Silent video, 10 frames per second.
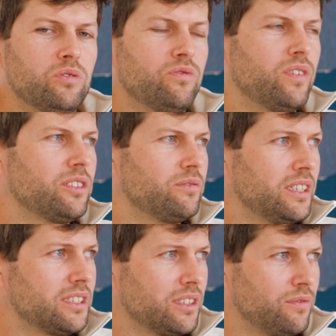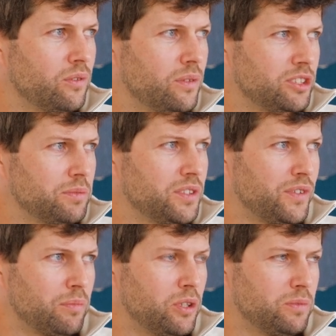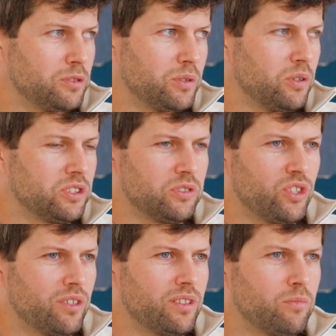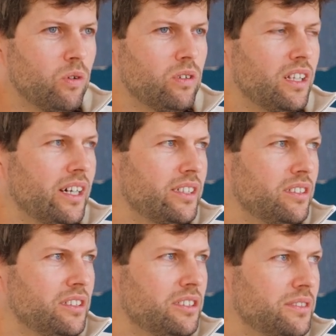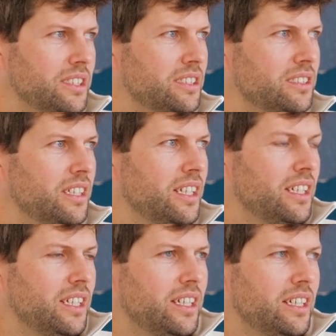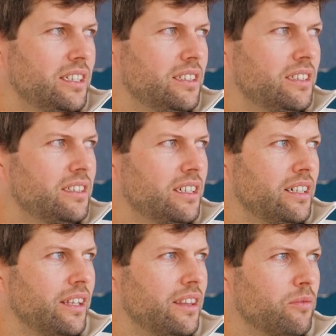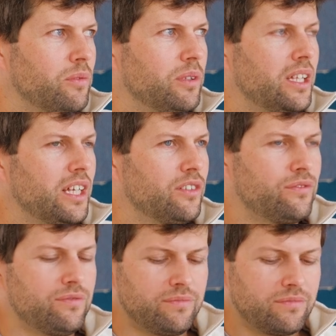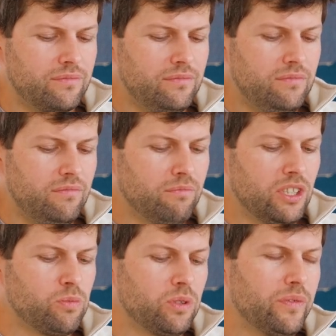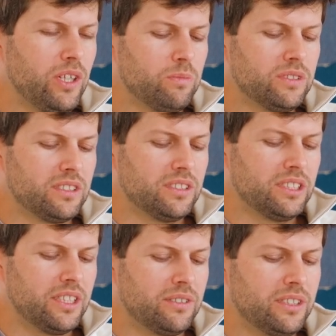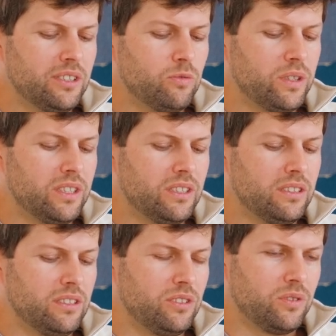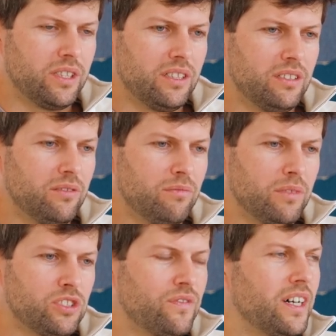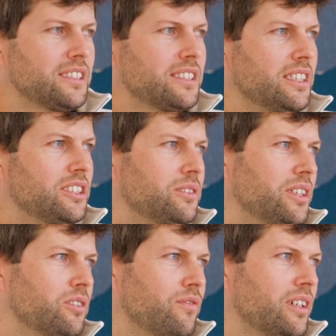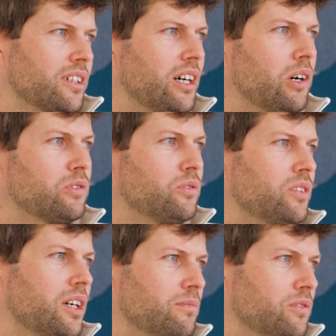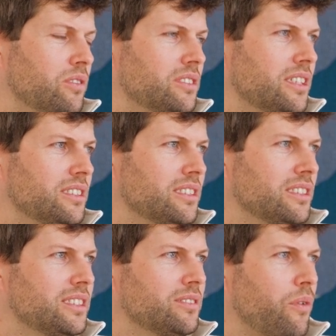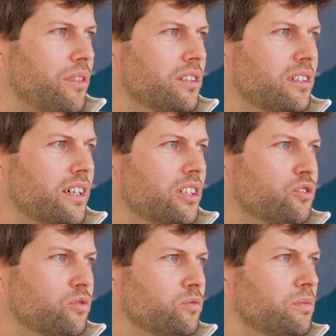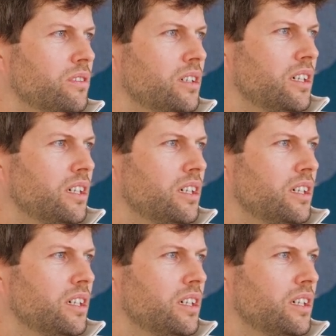do fundraising for one specific purpose, but also generally more align in interests. And I think we will have much more developments in this area where you can much faster iterate of like how do you come to consensus within a larger group